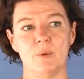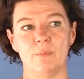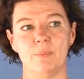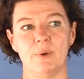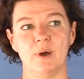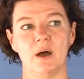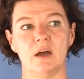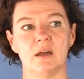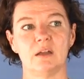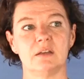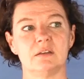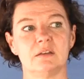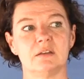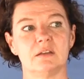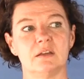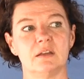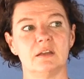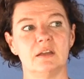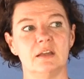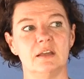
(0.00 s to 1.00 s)
But
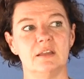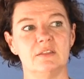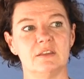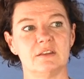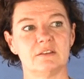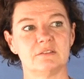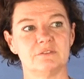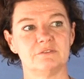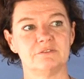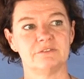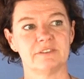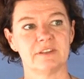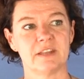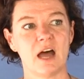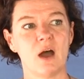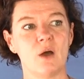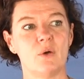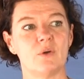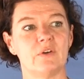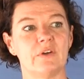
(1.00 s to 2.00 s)
in this
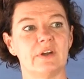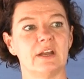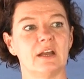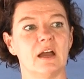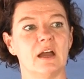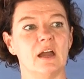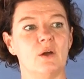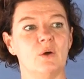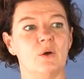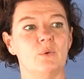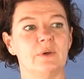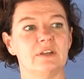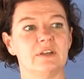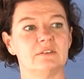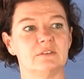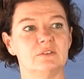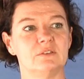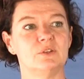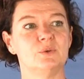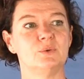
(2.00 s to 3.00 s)
flowering, I
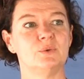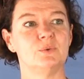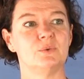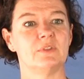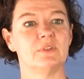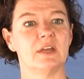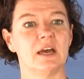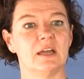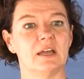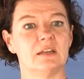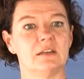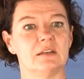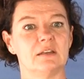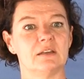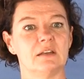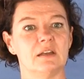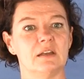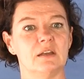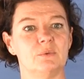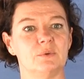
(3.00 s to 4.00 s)
always knew that
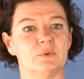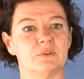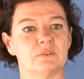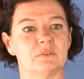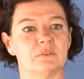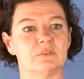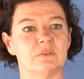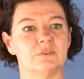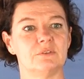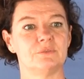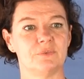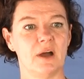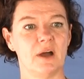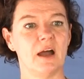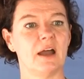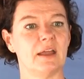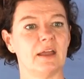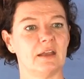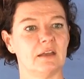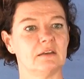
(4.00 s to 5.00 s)
it was
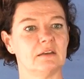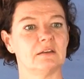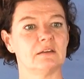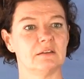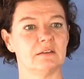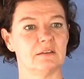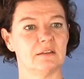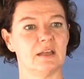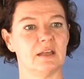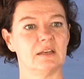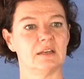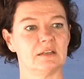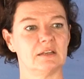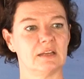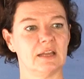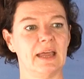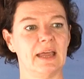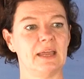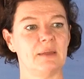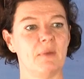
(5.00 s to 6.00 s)
fine that it
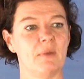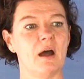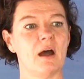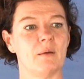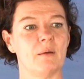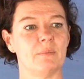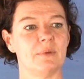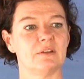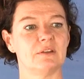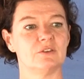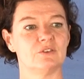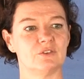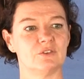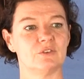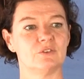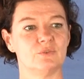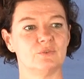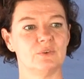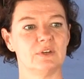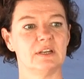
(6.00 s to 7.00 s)
came up. It's
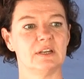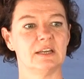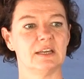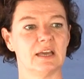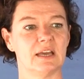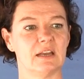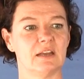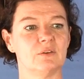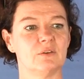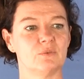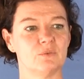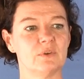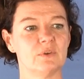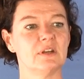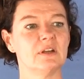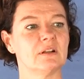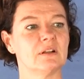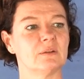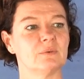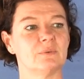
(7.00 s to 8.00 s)
just really getting
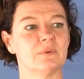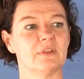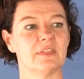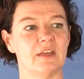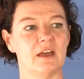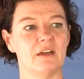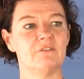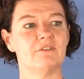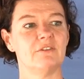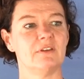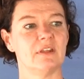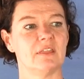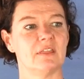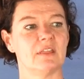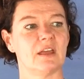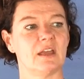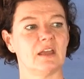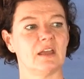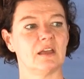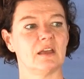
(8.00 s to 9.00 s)
real with
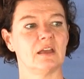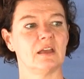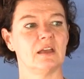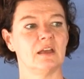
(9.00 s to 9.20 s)
everything.